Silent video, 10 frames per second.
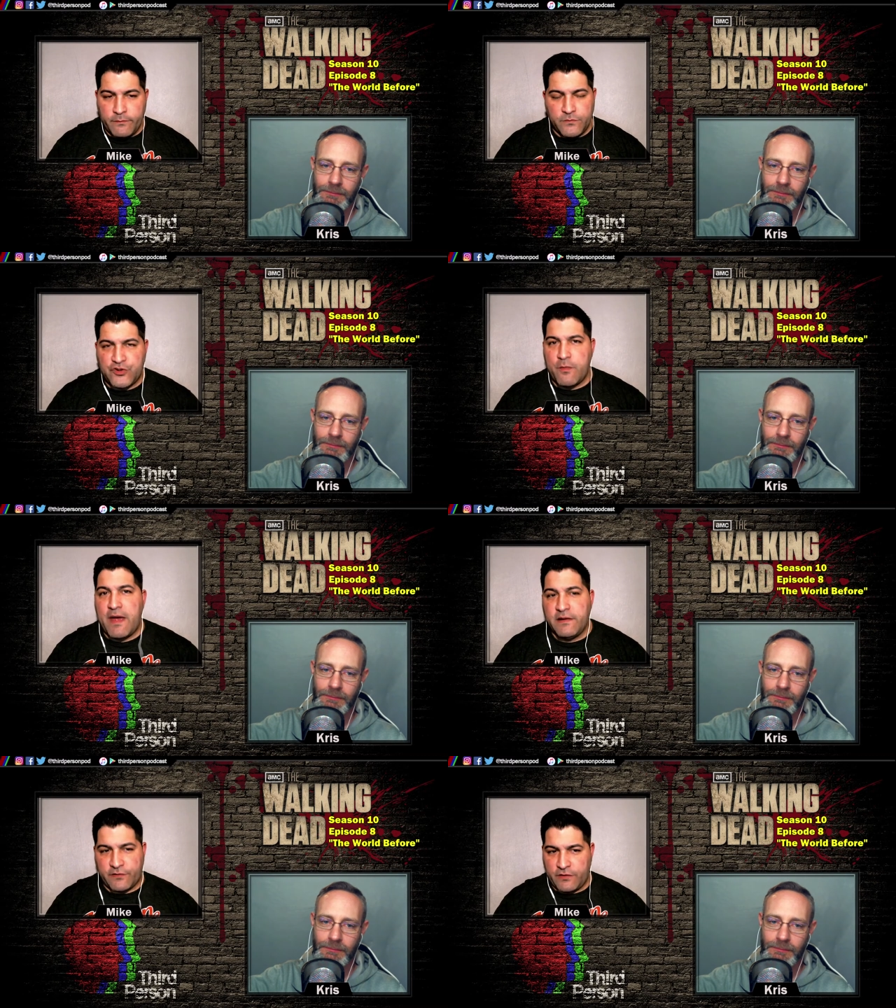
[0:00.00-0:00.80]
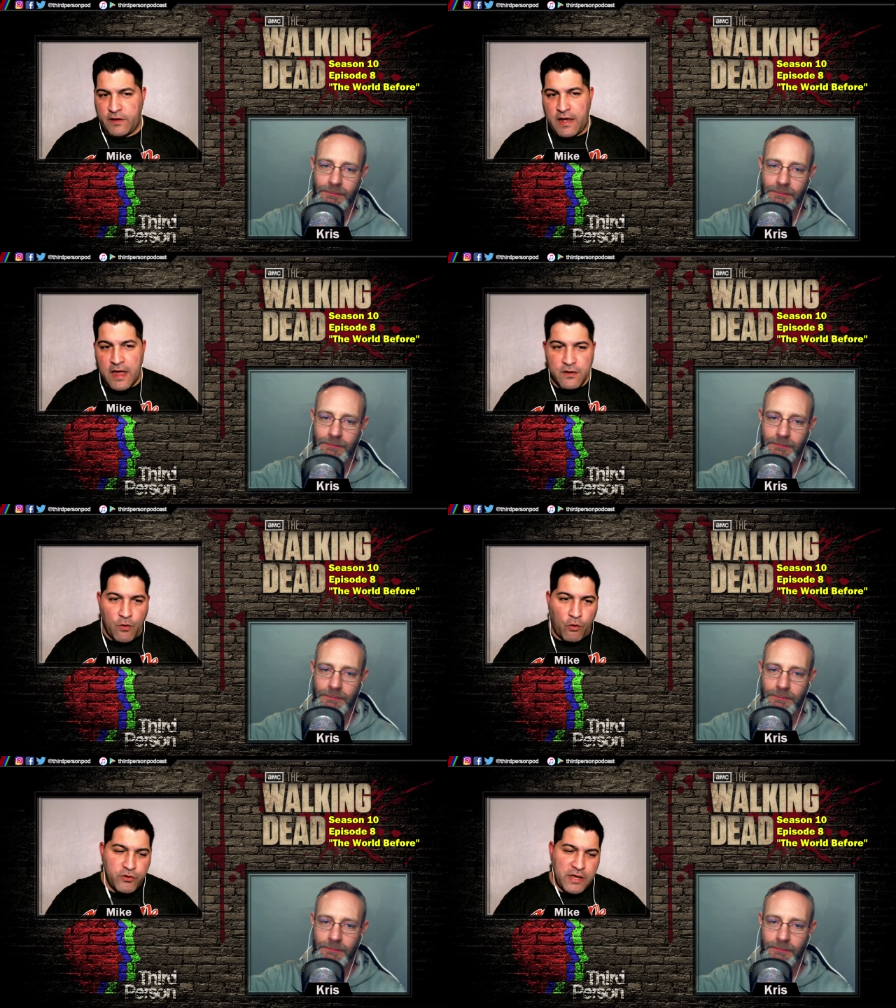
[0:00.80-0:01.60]
Speaker 1: tremendously, and
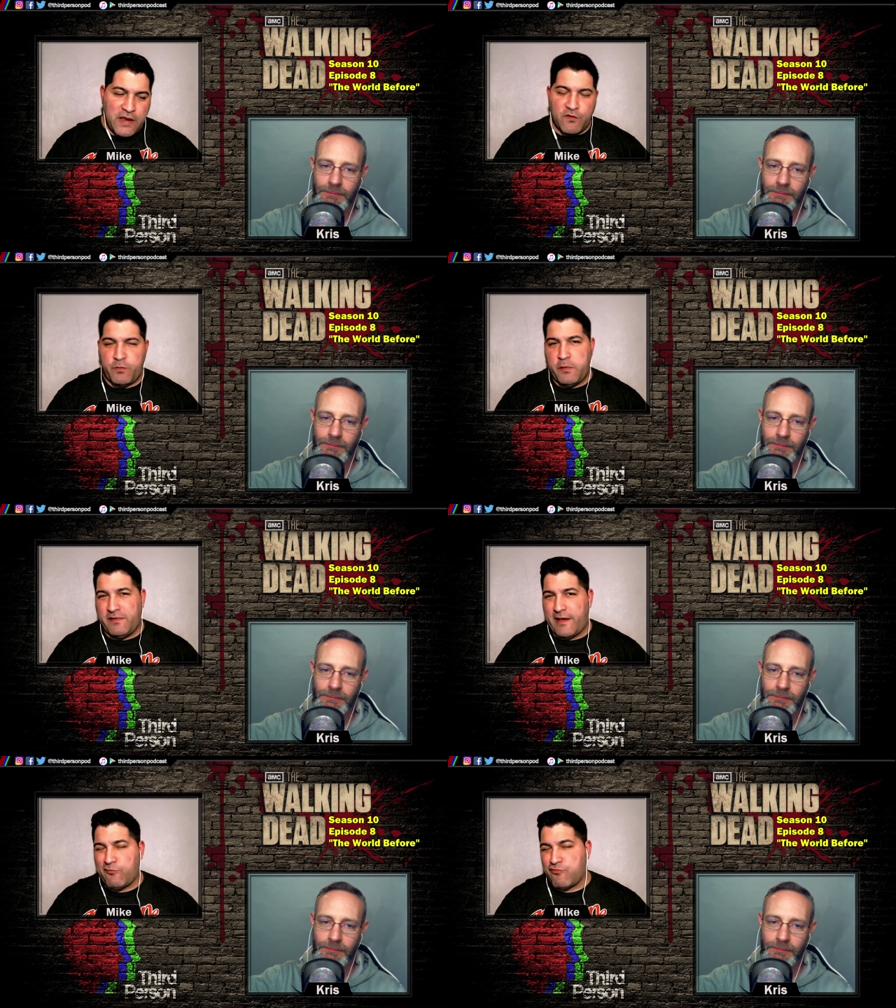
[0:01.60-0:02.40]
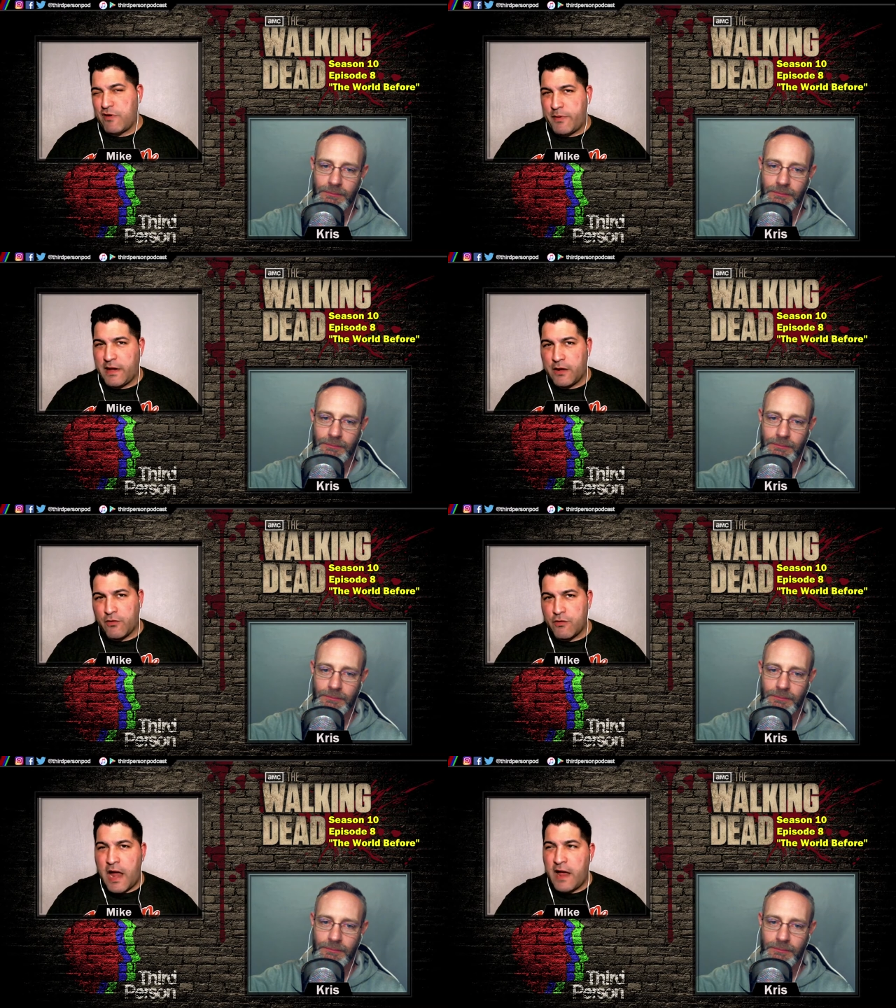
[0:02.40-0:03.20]
all you hear is people like ripping it or
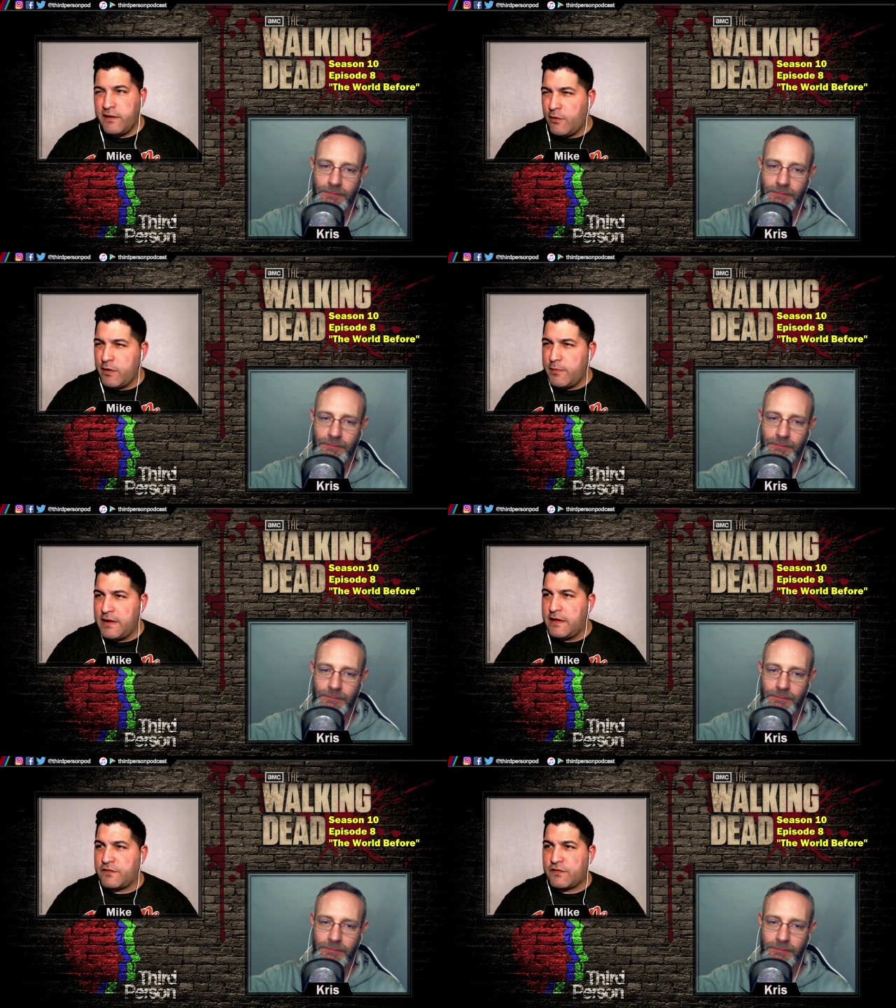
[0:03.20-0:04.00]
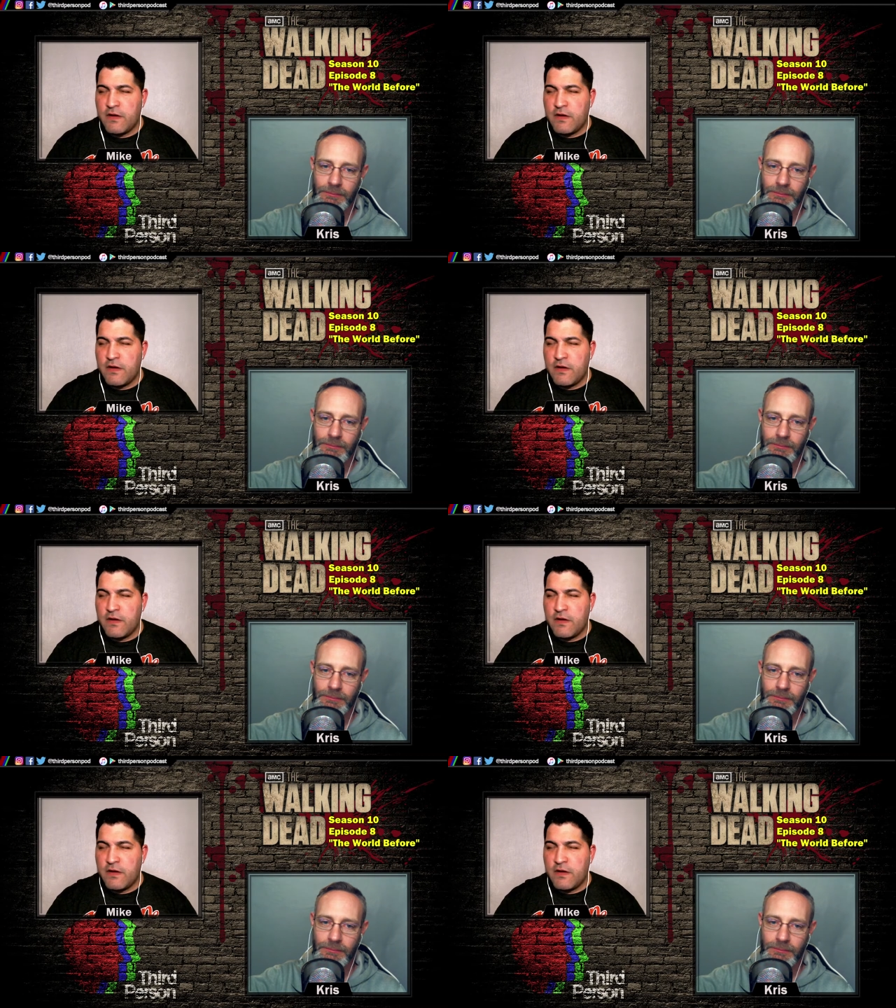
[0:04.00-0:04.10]
not. You know what I mean? It's